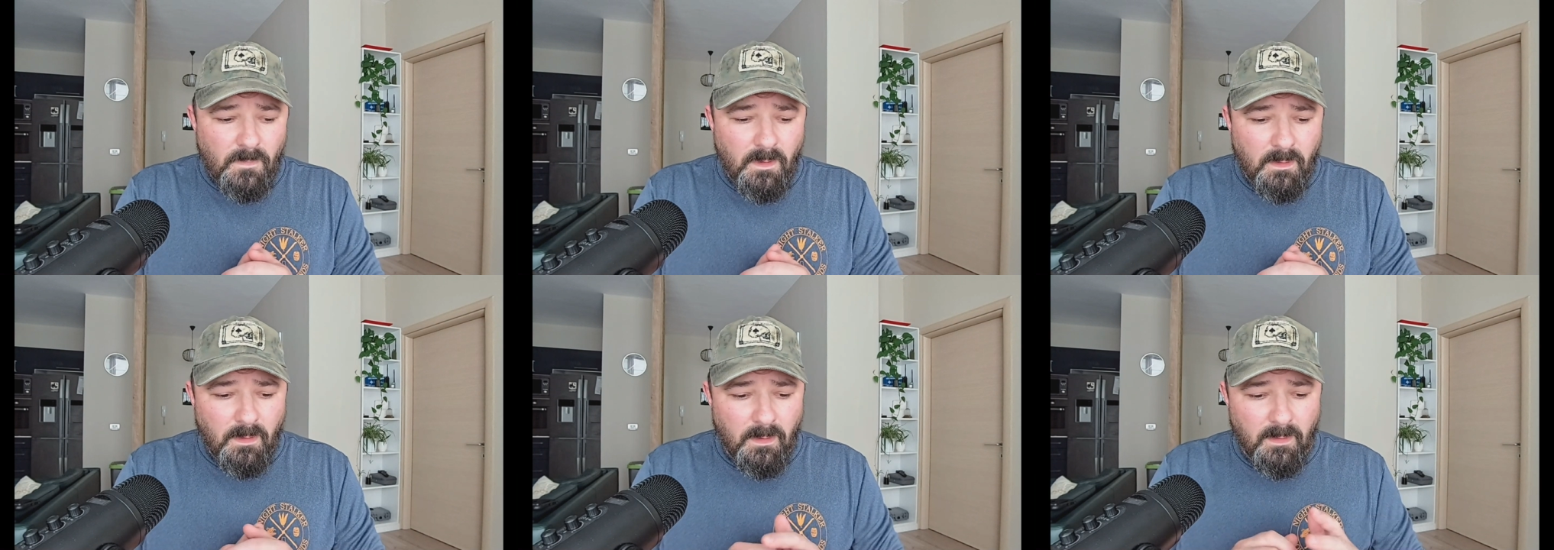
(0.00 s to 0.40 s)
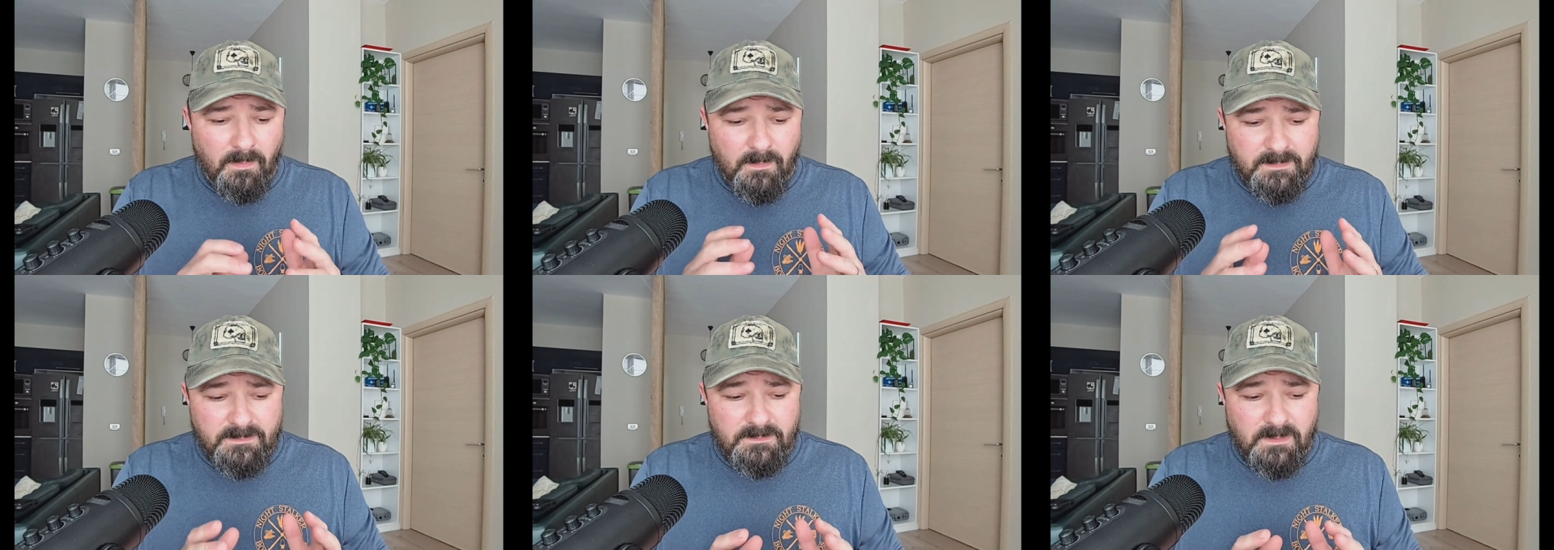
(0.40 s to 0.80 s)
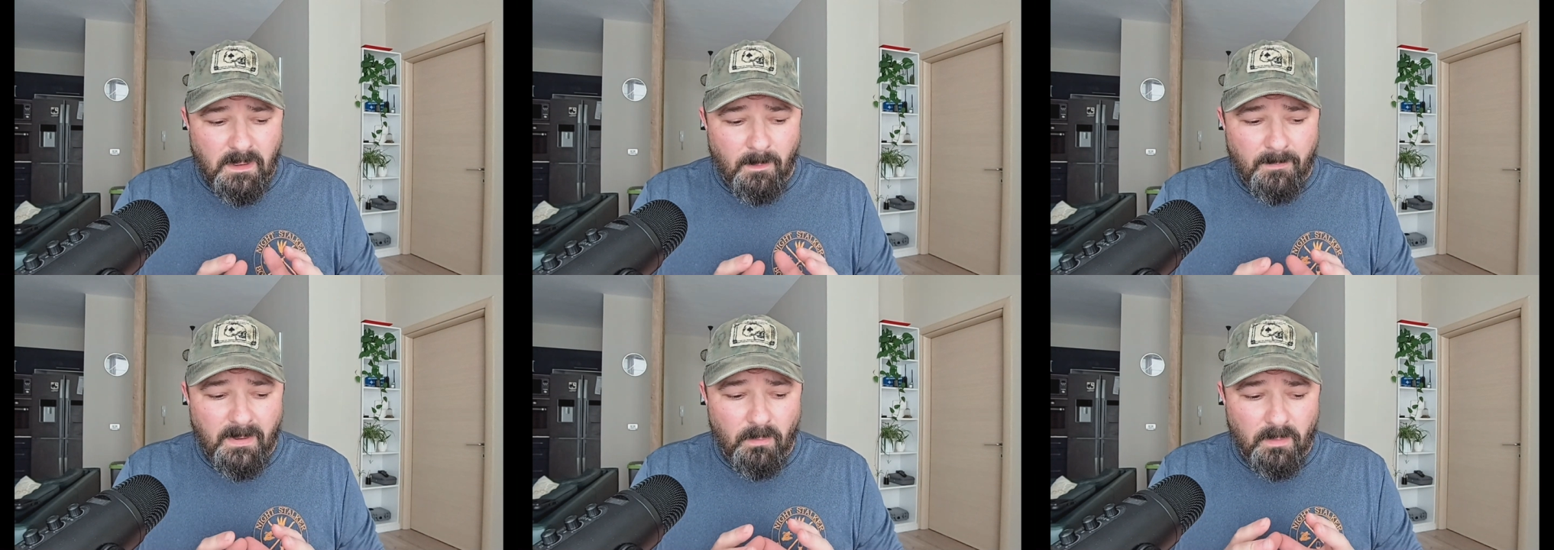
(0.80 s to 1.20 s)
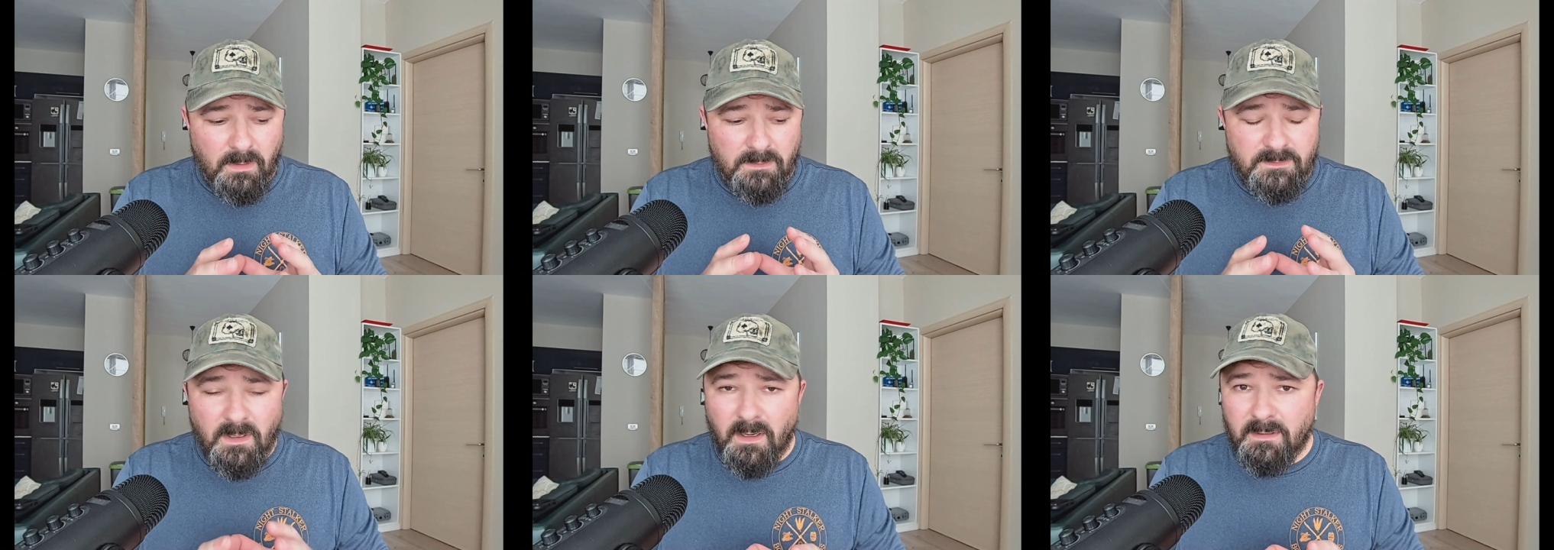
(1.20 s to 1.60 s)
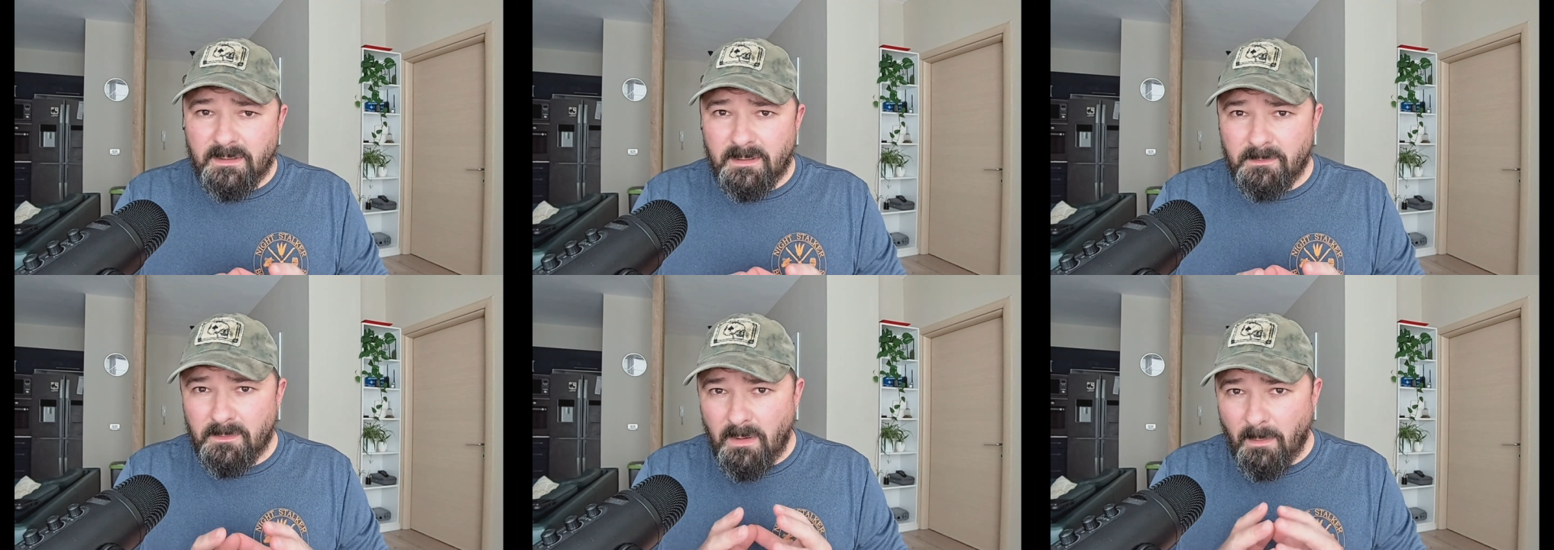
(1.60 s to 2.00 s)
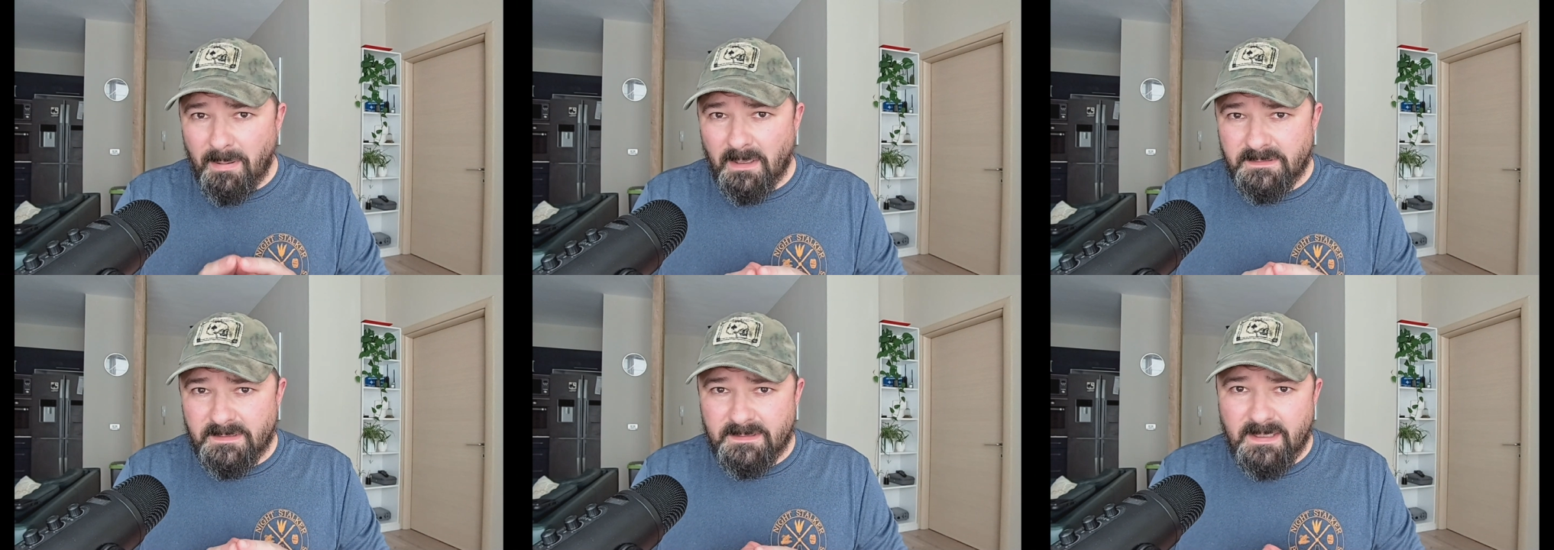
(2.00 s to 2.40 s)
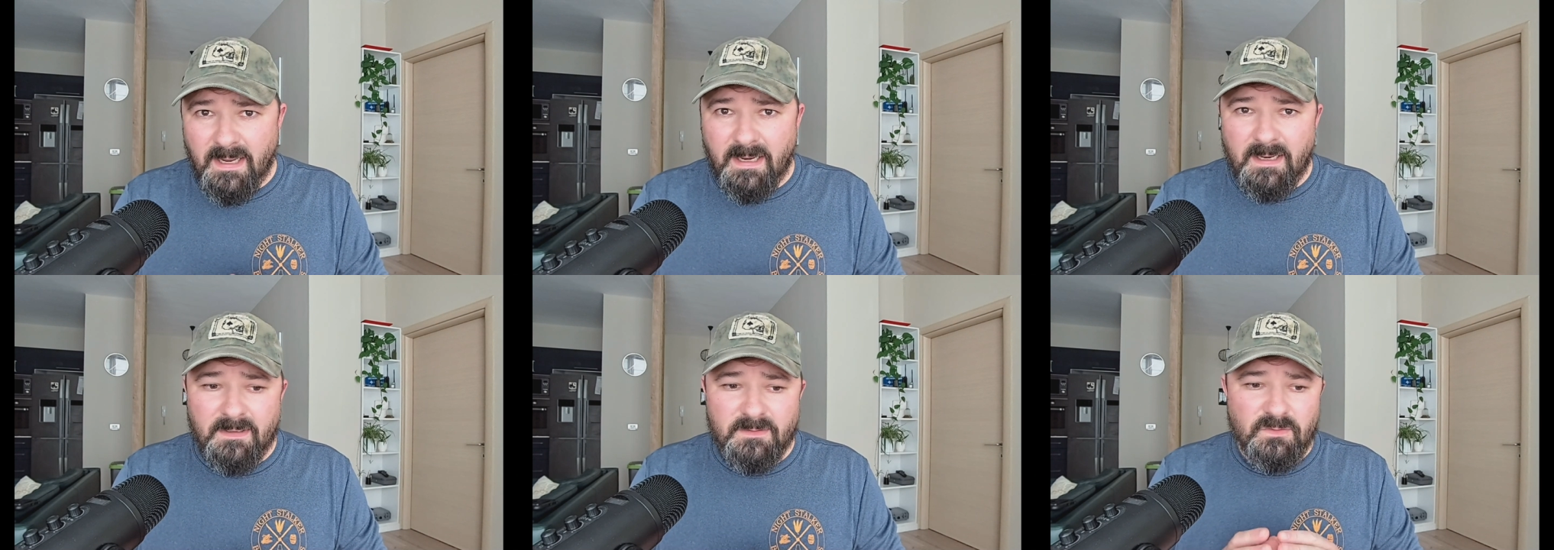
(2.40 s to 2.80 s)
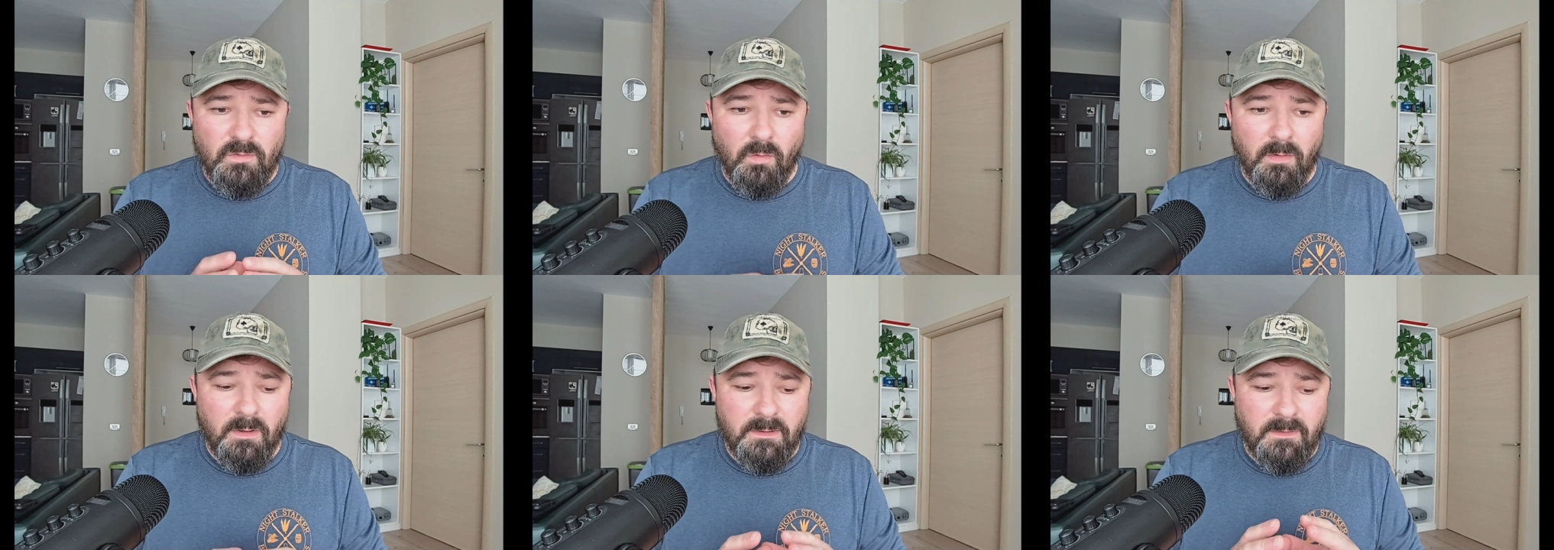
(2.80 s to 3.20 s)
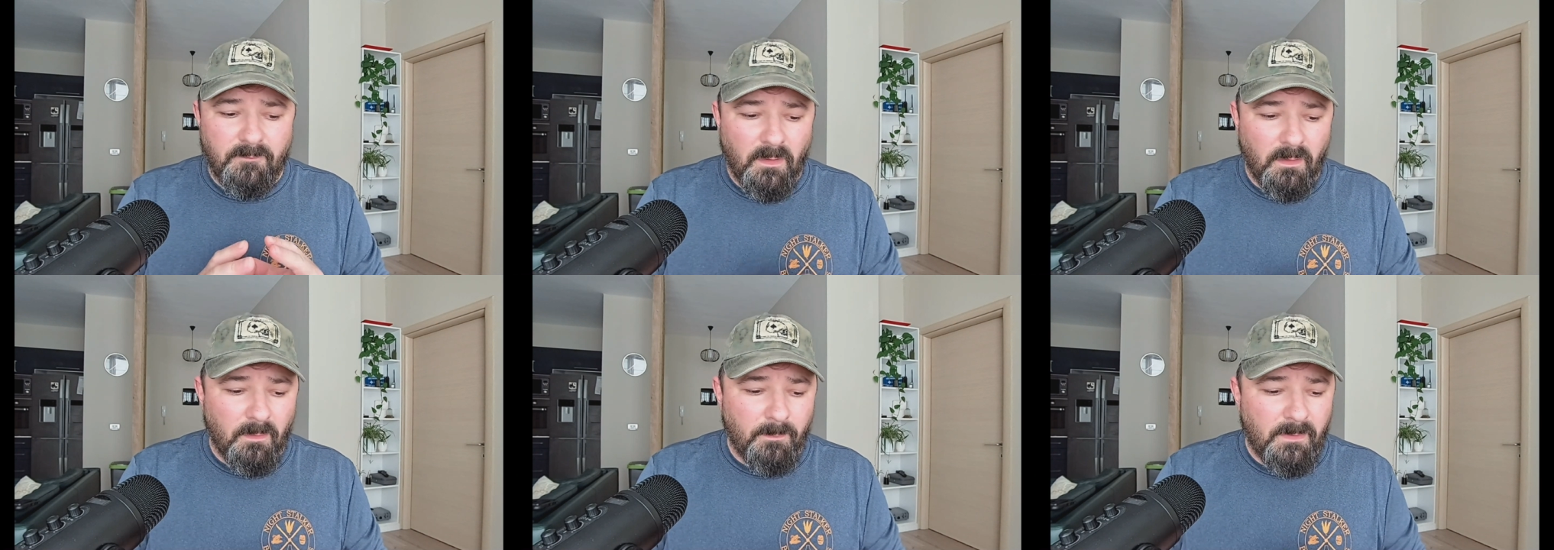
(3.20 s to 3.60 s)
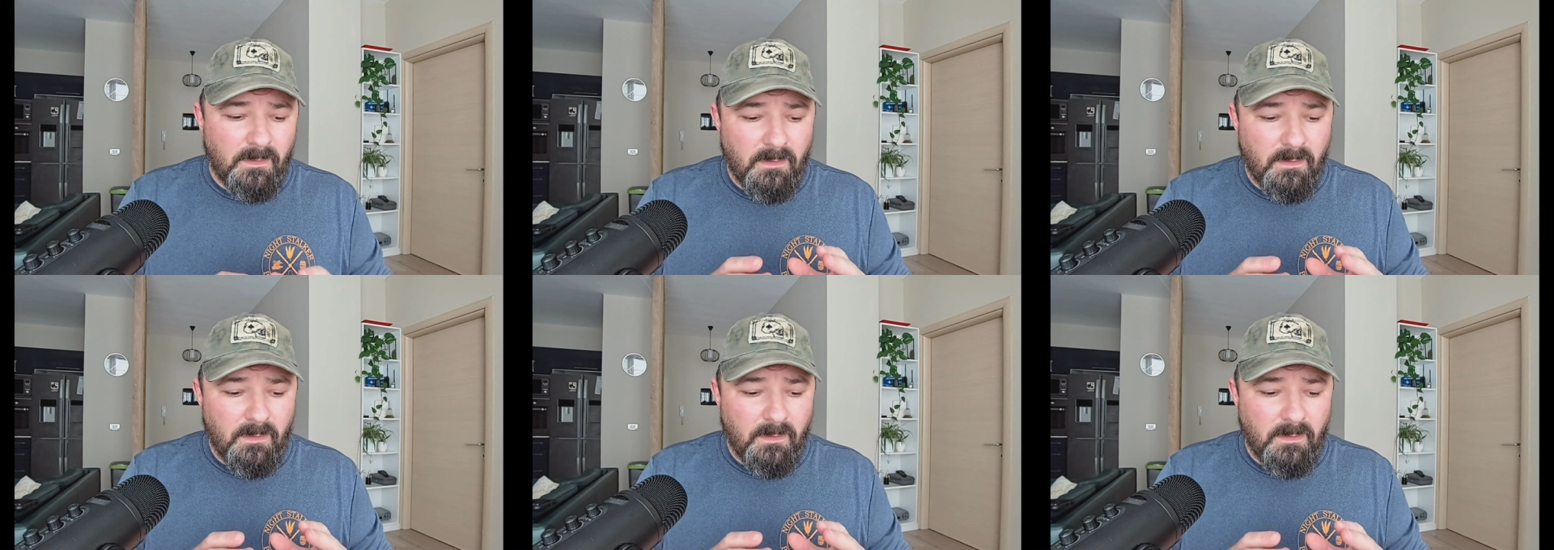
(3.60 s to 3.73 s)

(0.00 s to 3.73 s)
Uh, the company we're going to talk about today is Nordic Develop